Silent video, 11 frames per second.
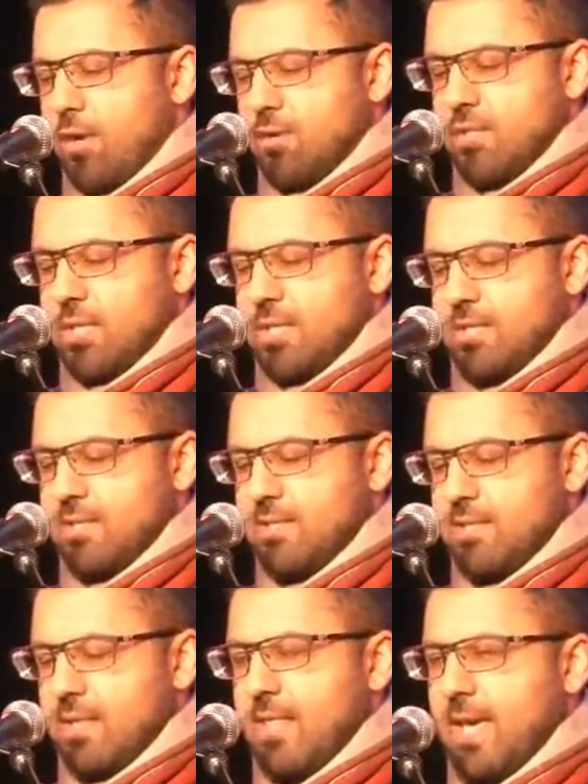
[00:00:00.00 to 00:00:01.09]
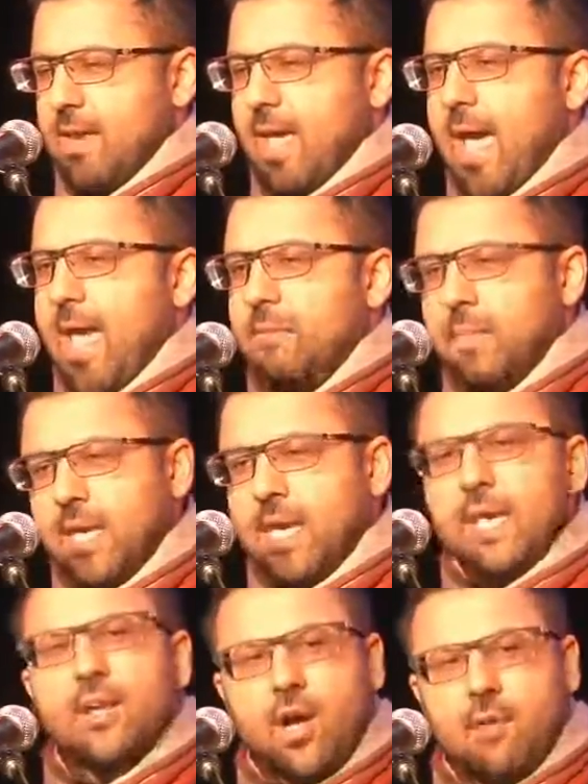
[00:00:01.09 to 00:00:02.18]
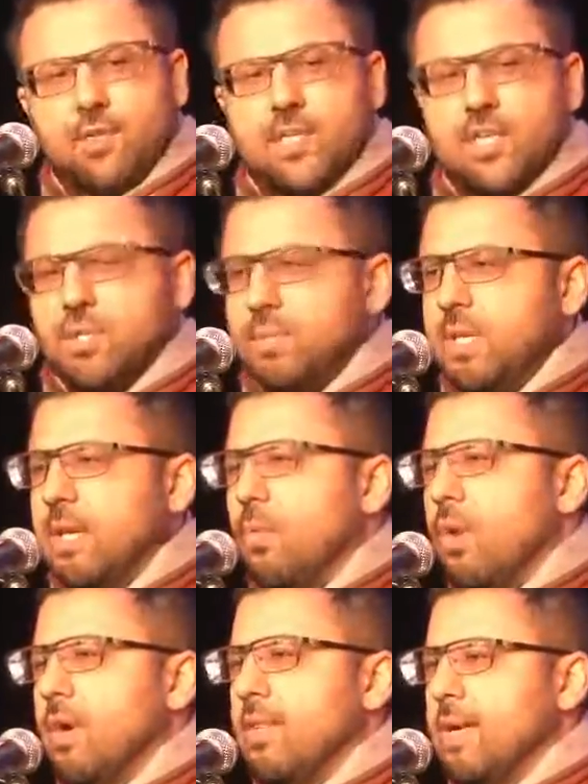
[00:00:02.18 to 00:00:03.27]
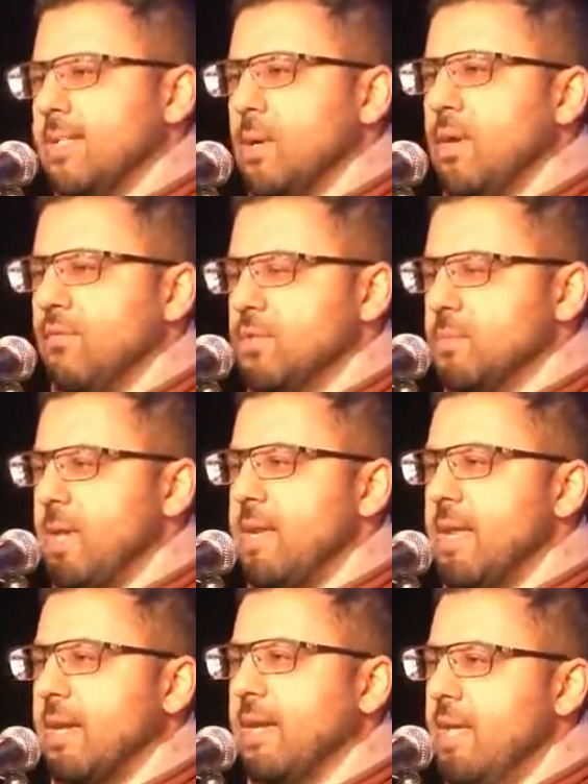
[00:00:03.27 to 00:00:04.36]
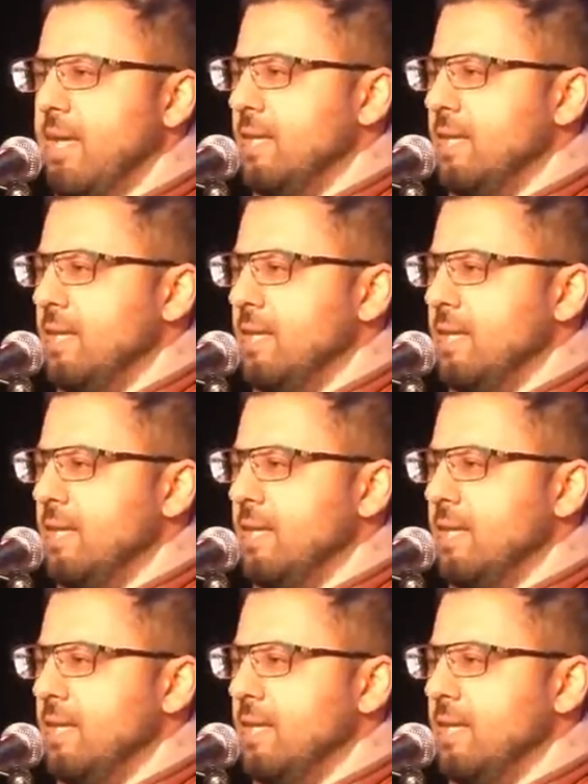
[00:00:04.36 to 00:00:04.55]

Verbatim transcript: honors thesis that had me in conversation with Nick Warner, and that's how I first met Nick.